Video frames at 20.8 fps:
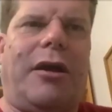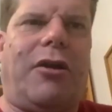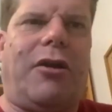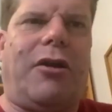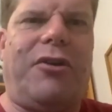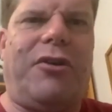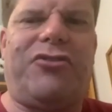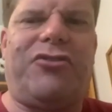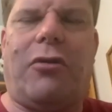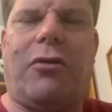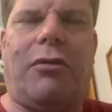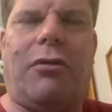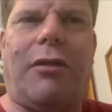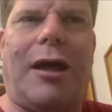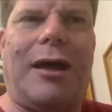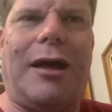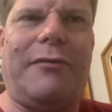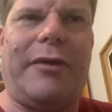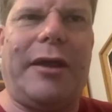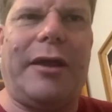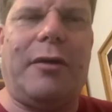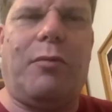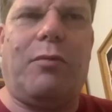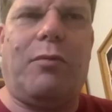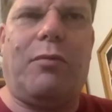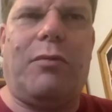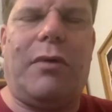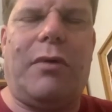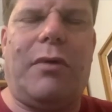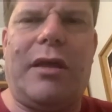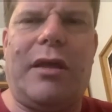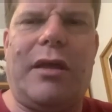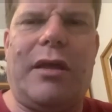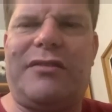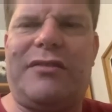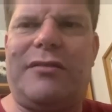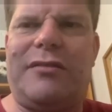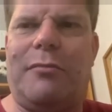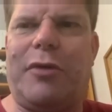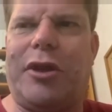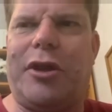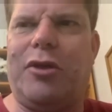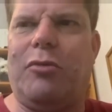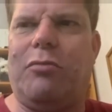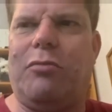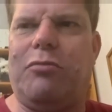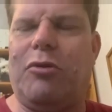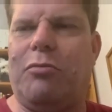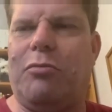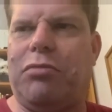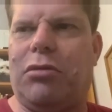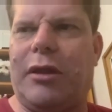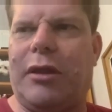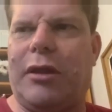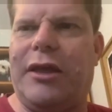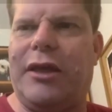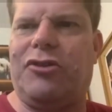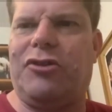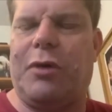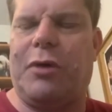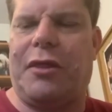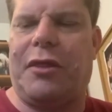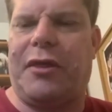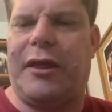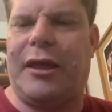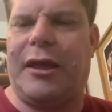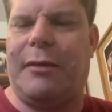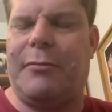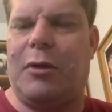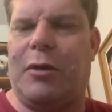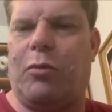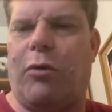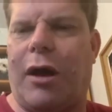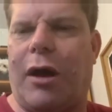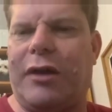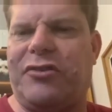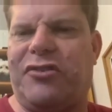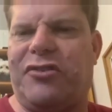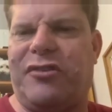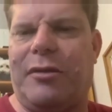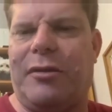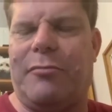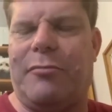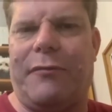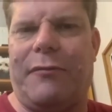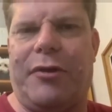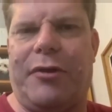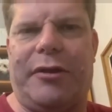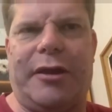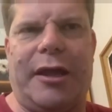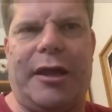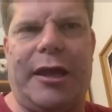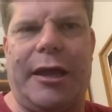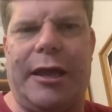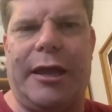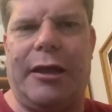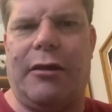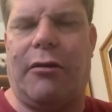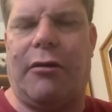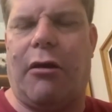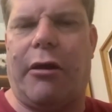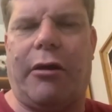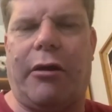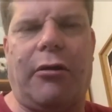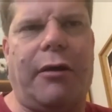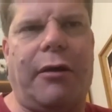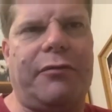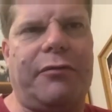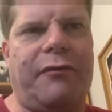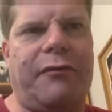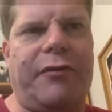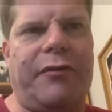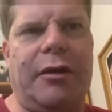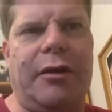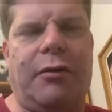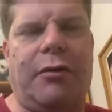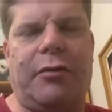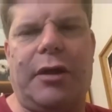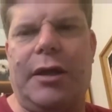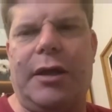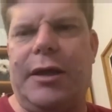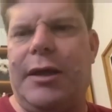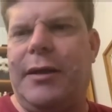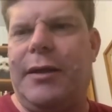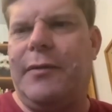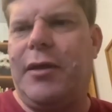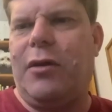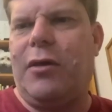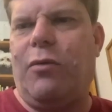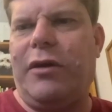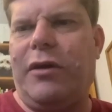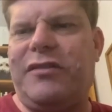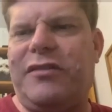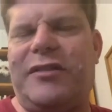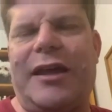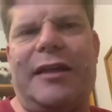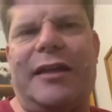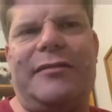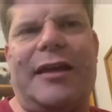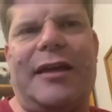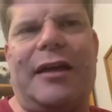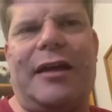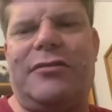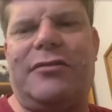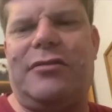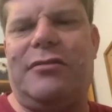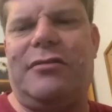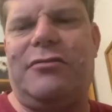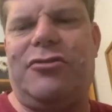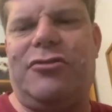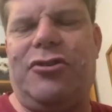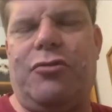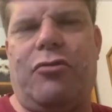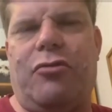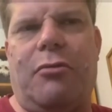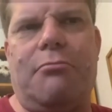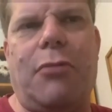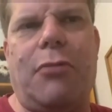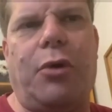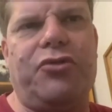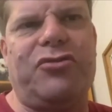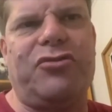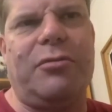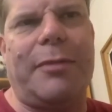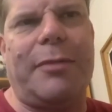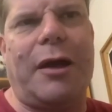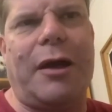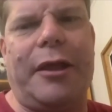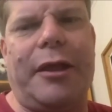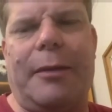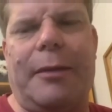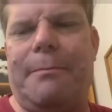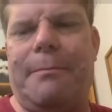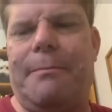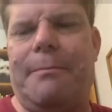Chris Olave, somebody who plays with him and watches him every day on and off the field. What stands out to you the most about him?